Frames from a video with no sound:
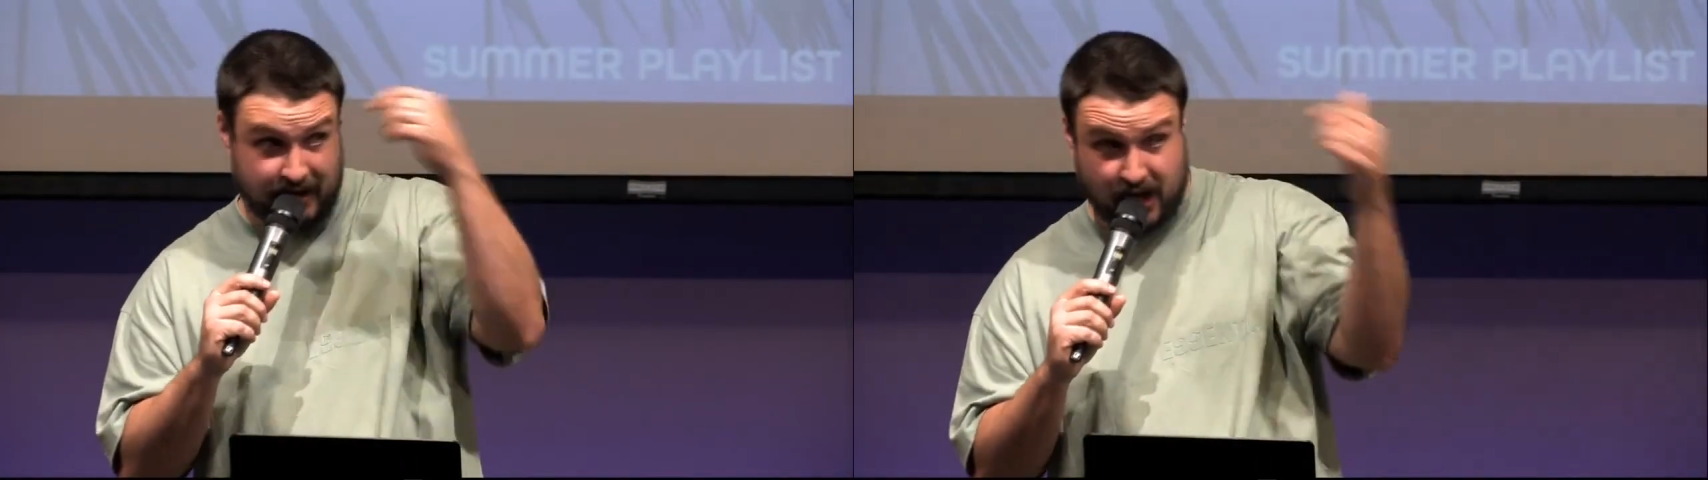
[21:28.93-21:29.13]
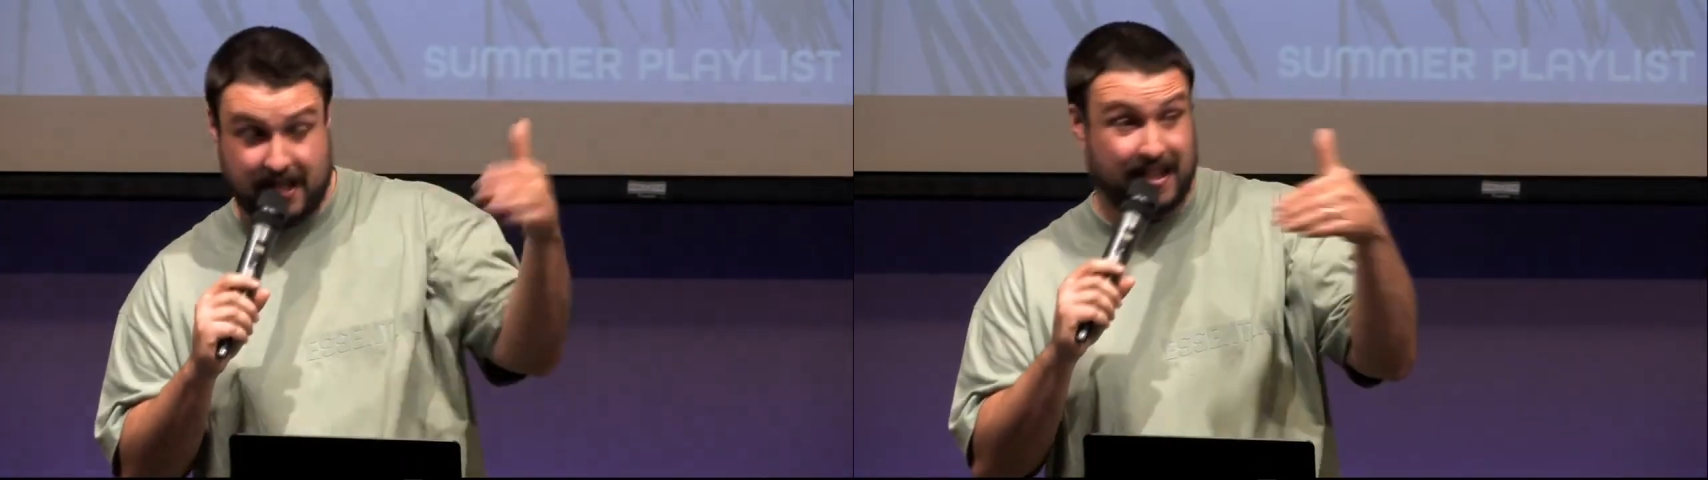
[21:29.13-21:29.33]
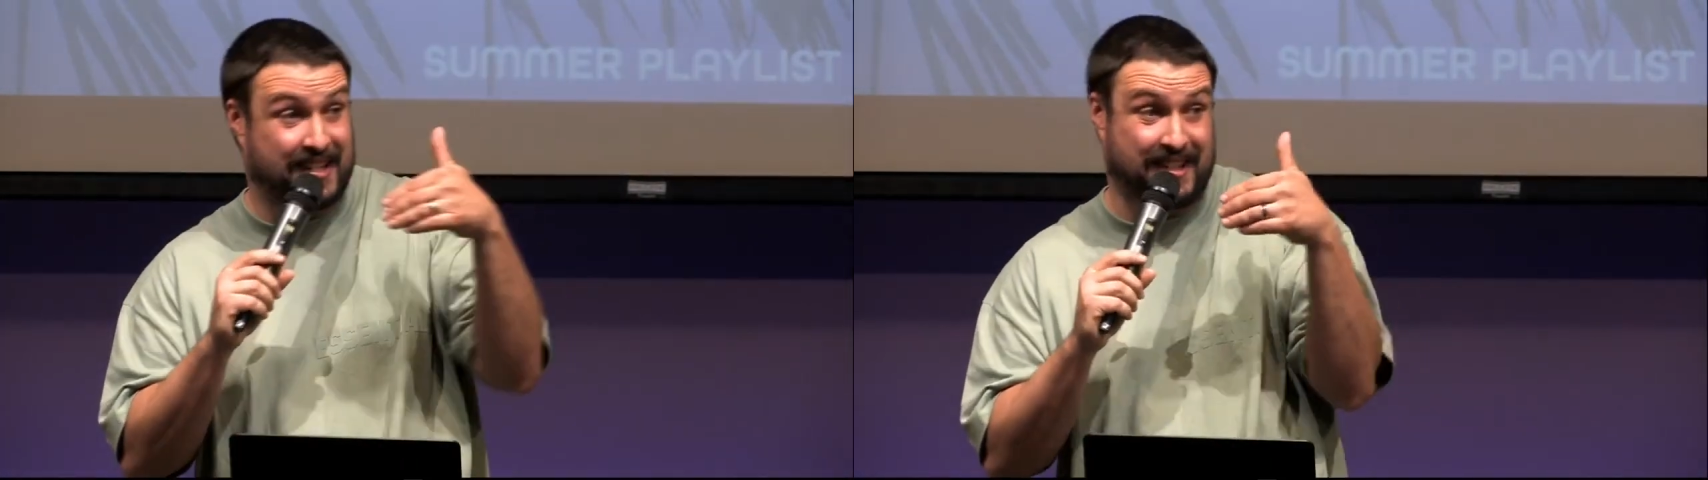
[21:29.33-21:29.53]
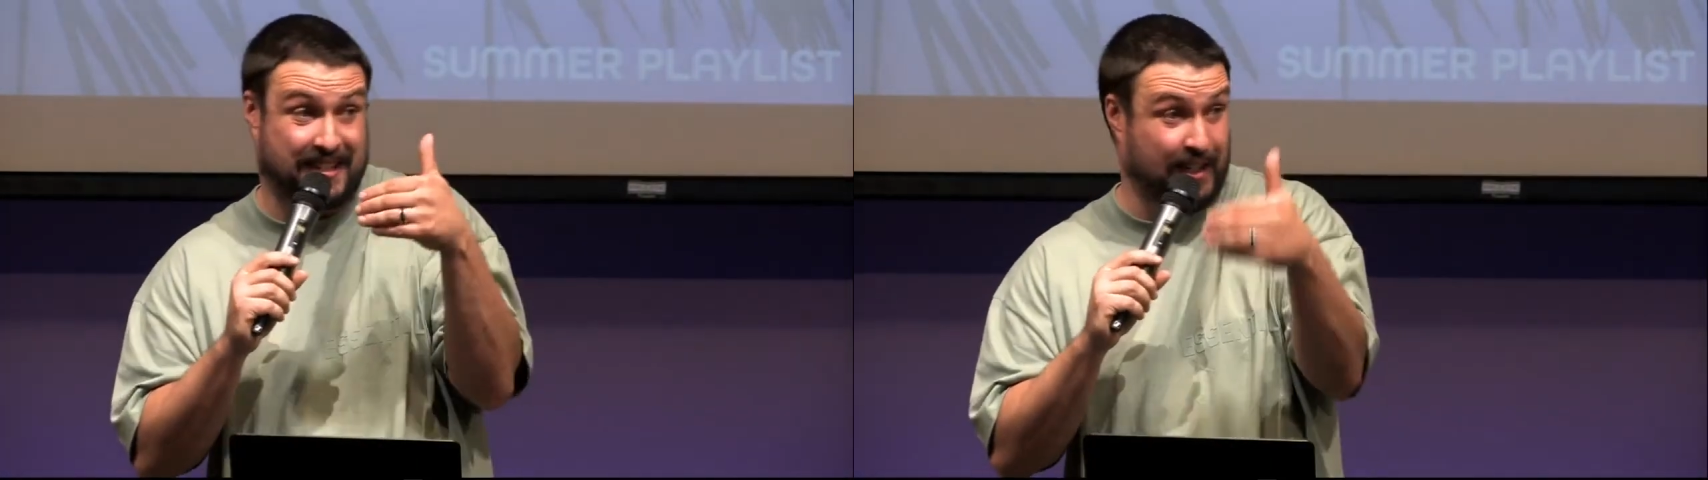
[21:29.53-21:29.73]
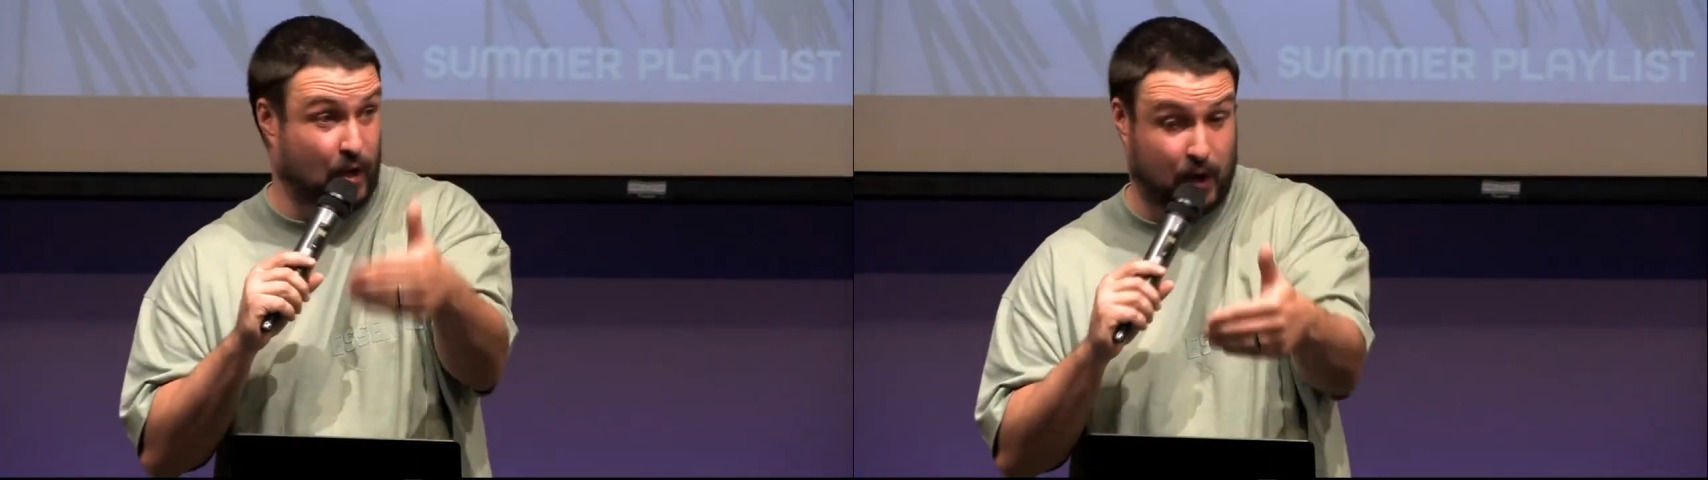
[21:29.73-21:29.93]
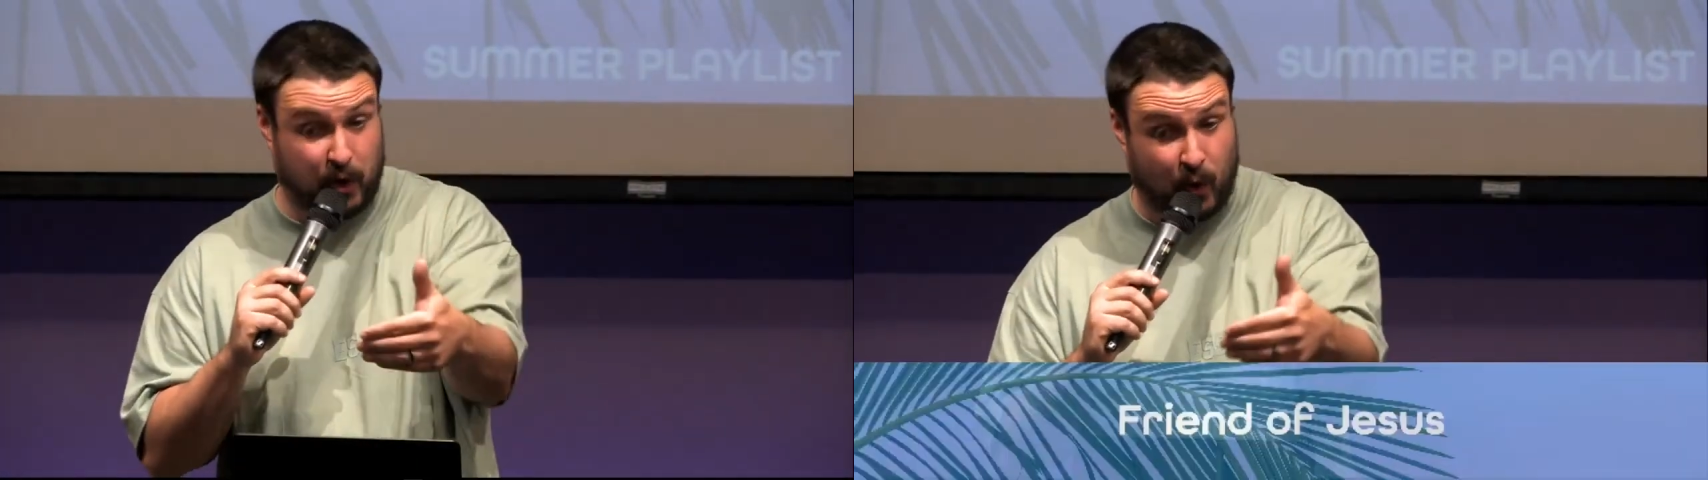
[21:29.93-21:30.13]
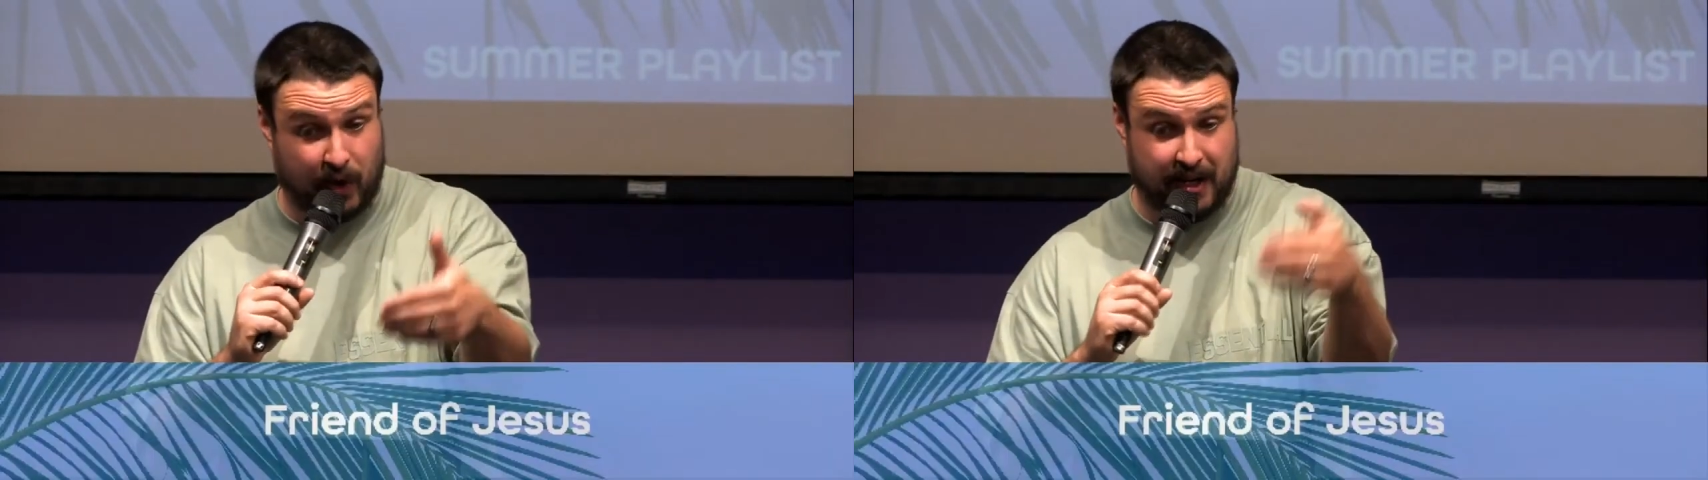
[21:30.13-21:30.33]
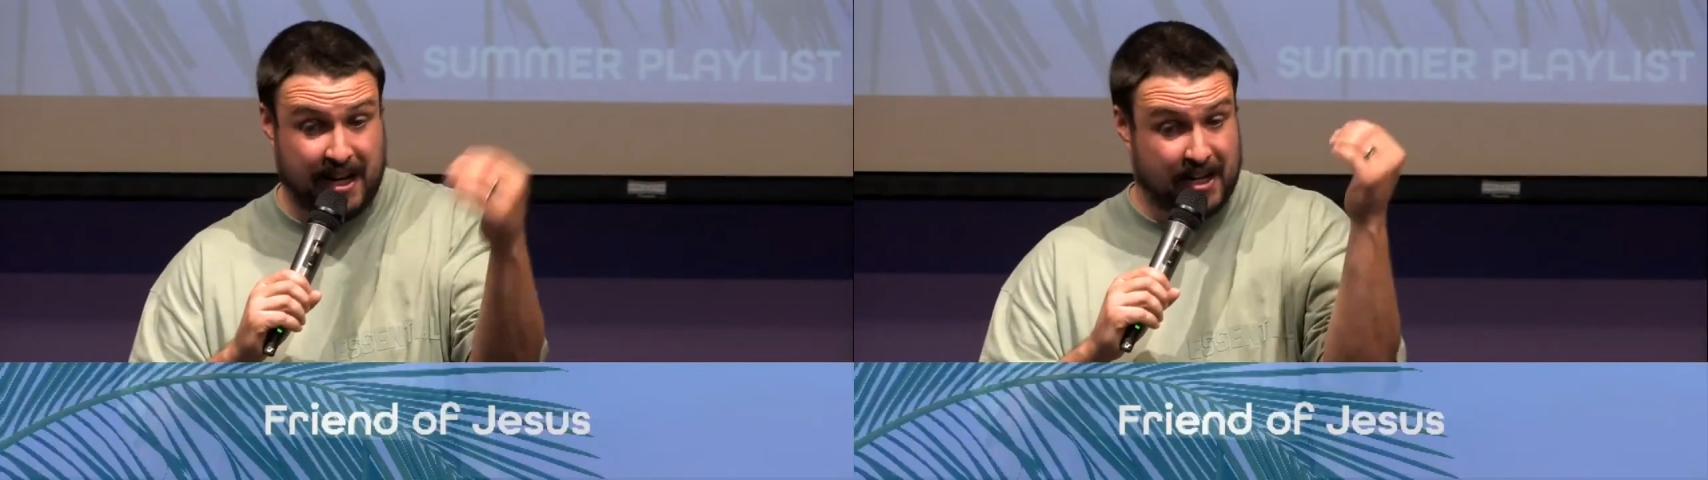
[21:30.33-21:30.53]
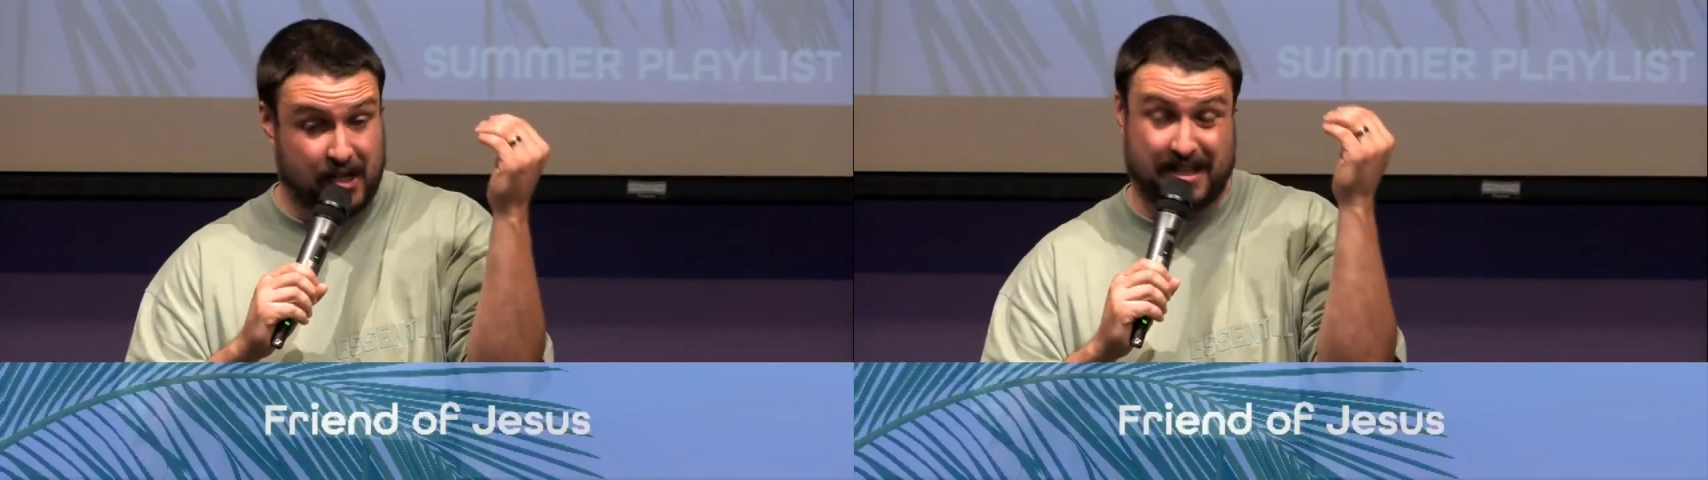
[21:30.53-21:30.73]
Jesus is still our Lord.